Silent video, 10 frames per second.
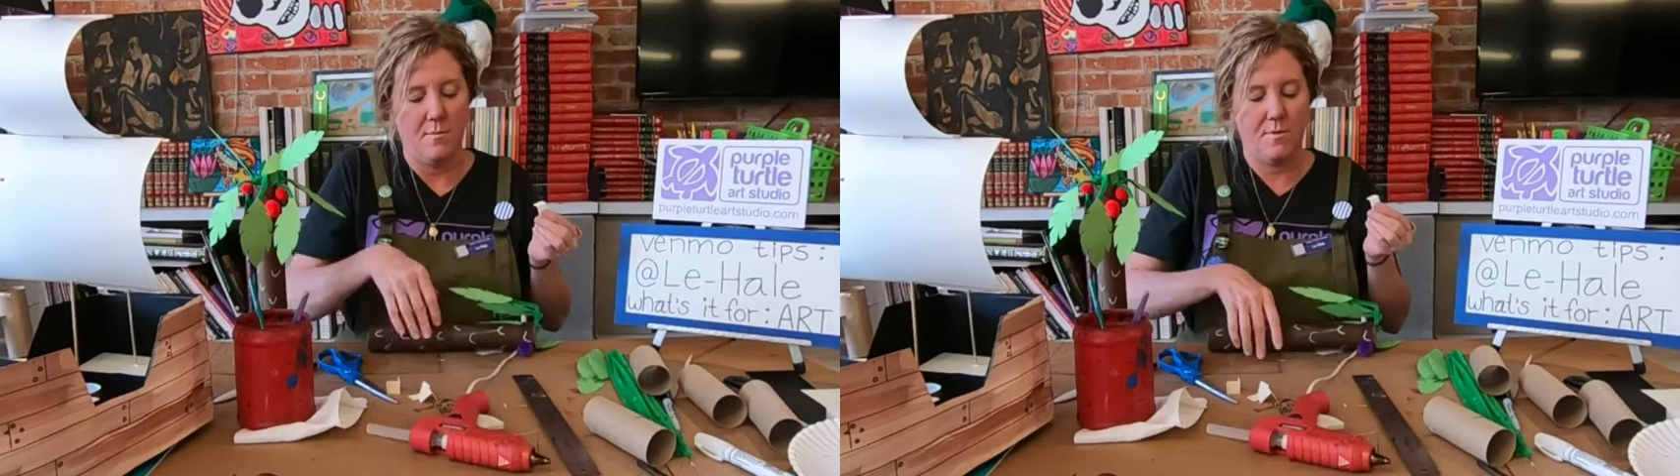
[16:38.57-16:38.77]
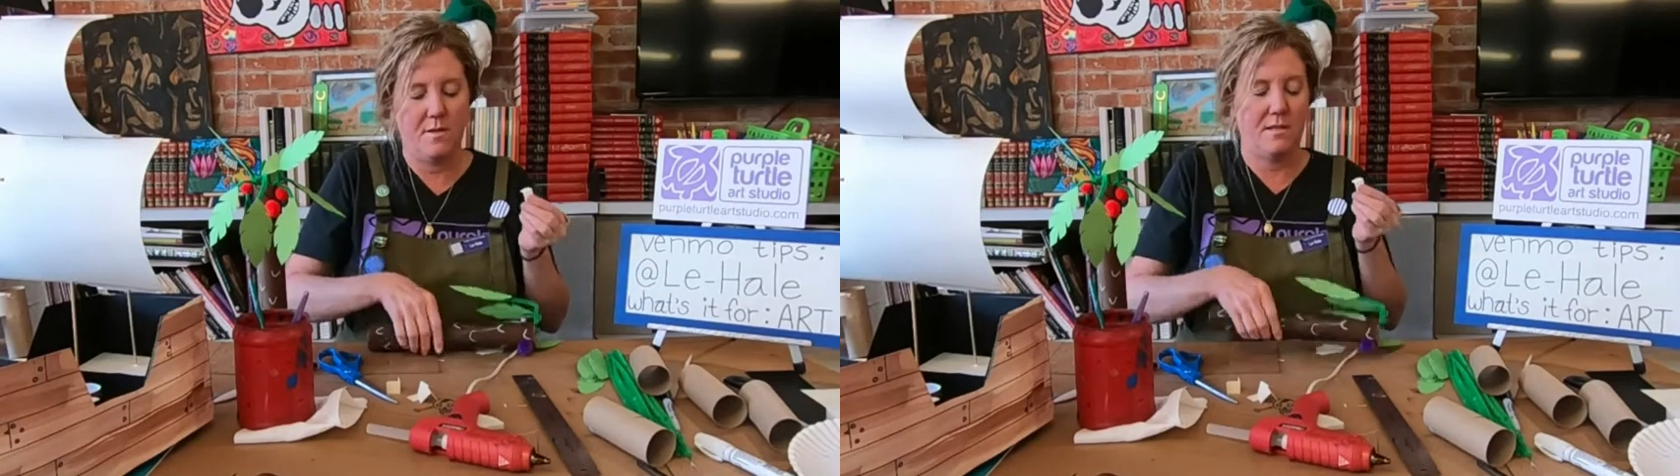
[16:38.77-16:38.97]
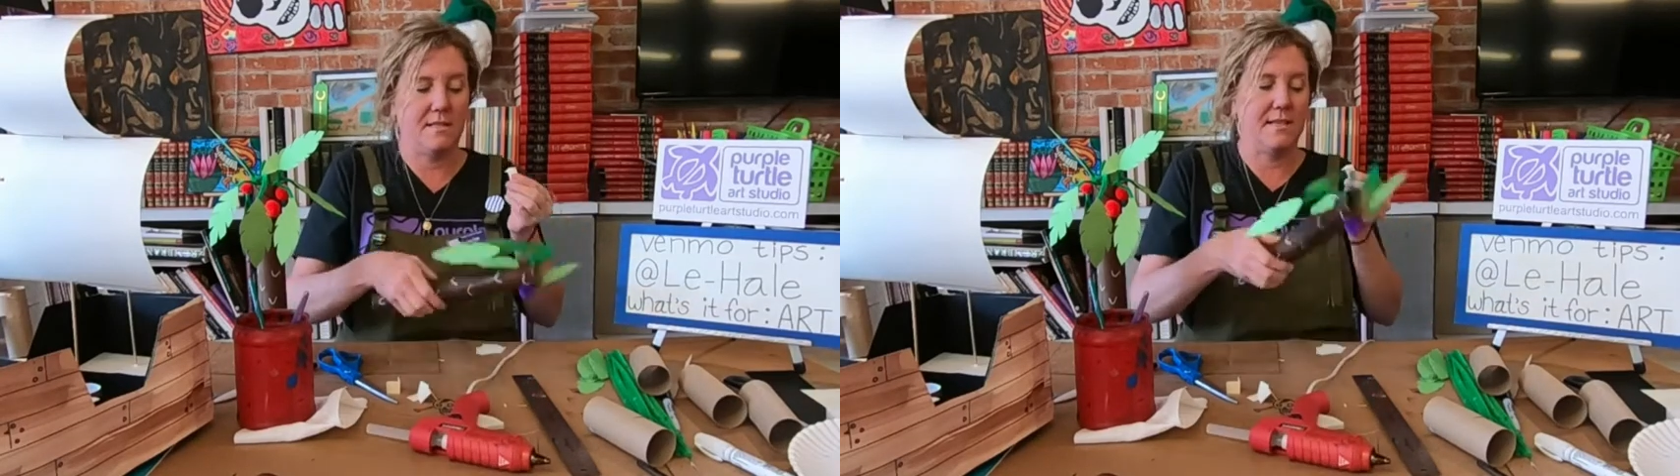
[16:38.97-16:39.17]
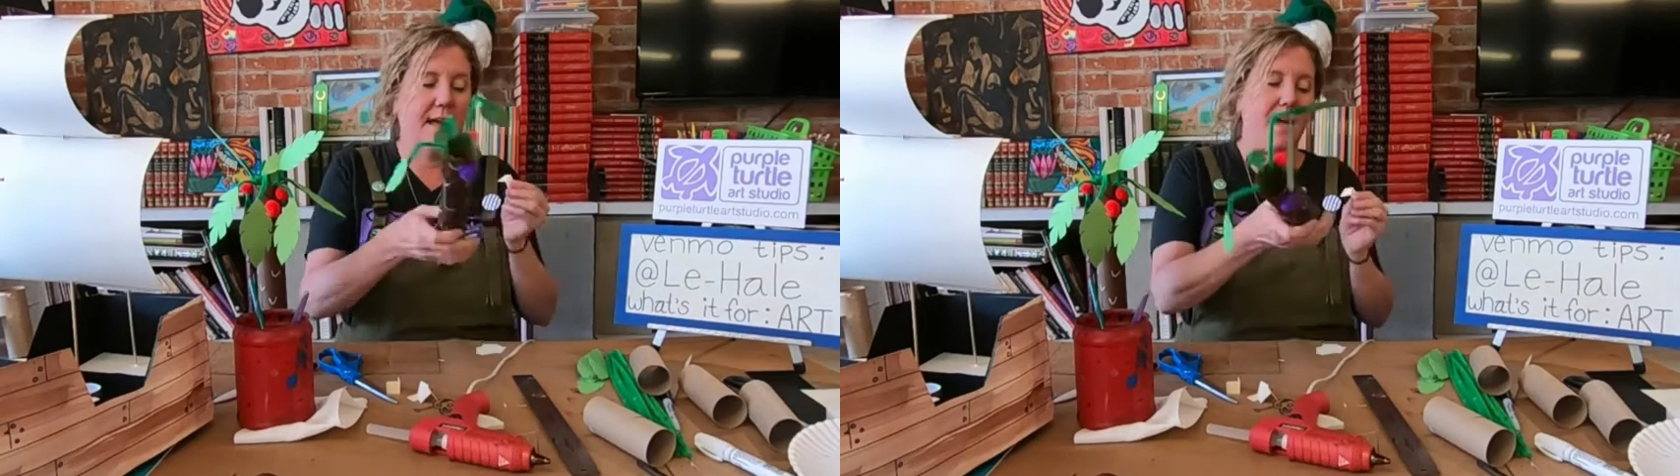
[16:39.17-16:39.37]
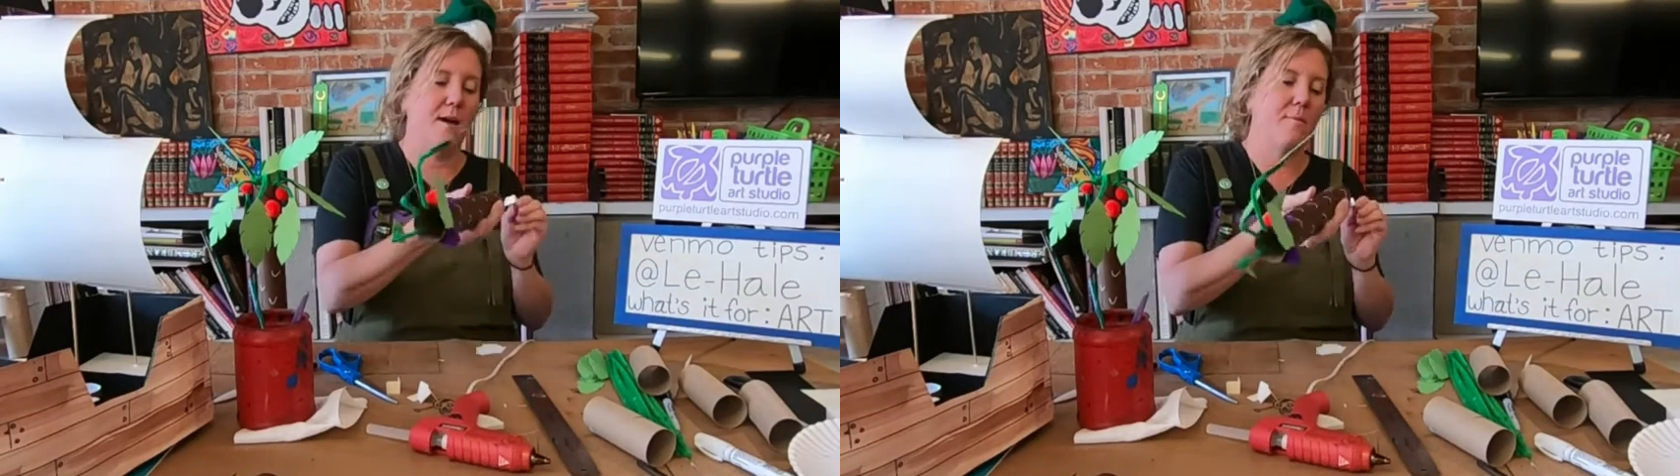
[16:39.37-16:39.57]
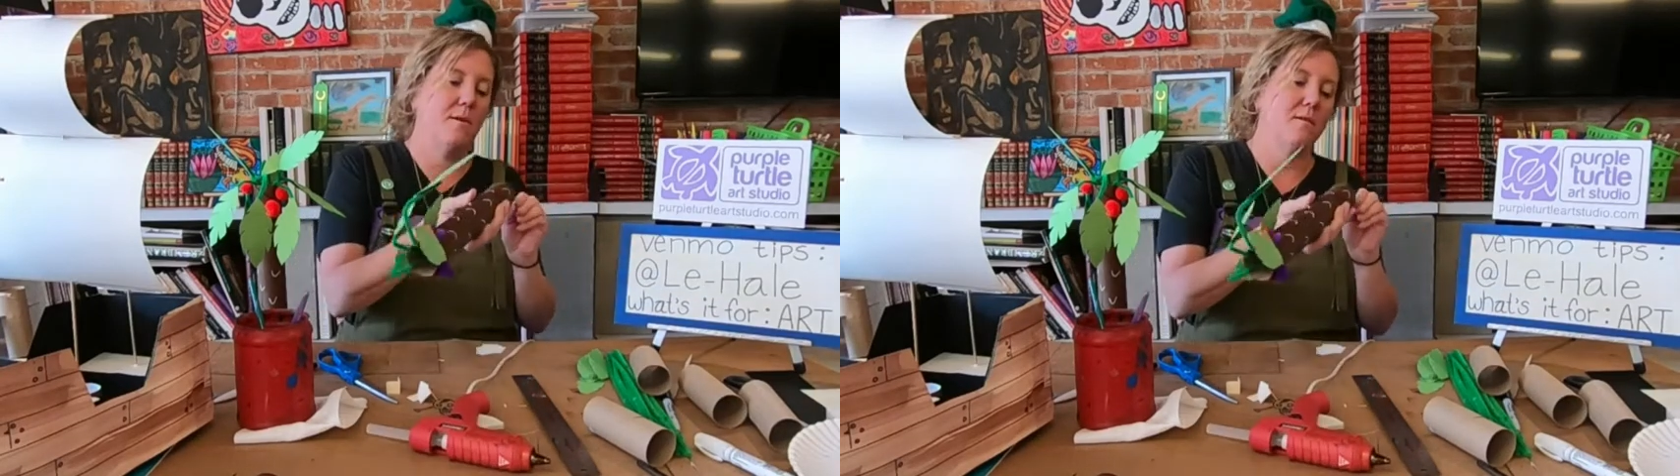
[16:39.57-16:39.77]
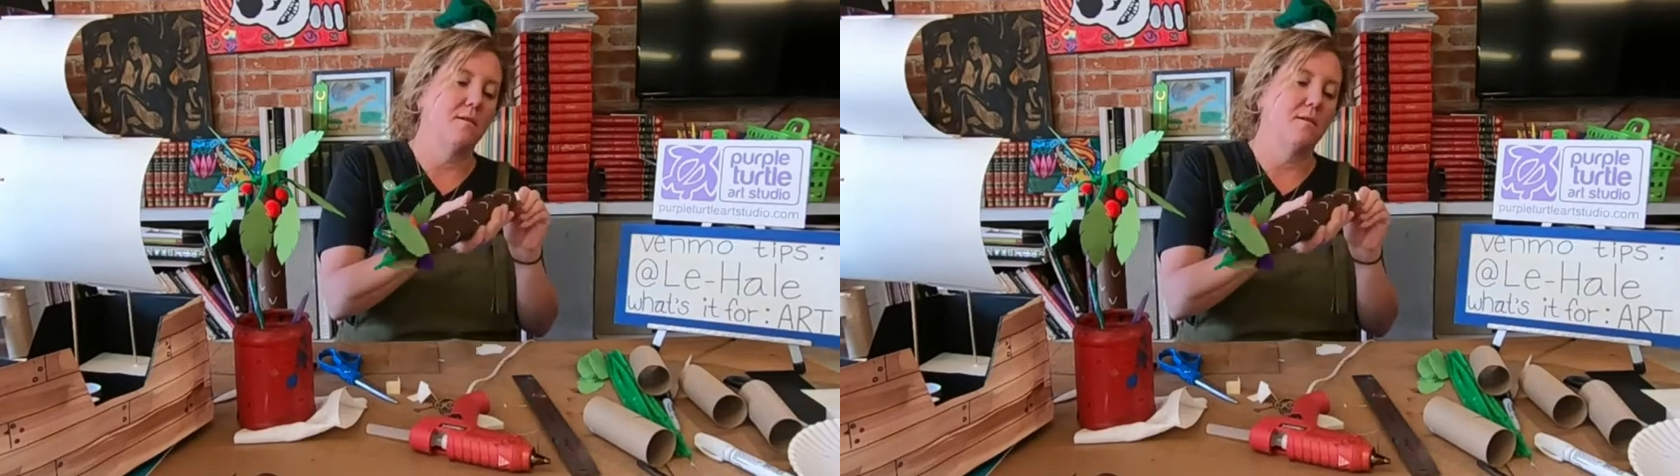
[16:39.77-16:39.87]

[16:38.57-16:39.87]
put the tab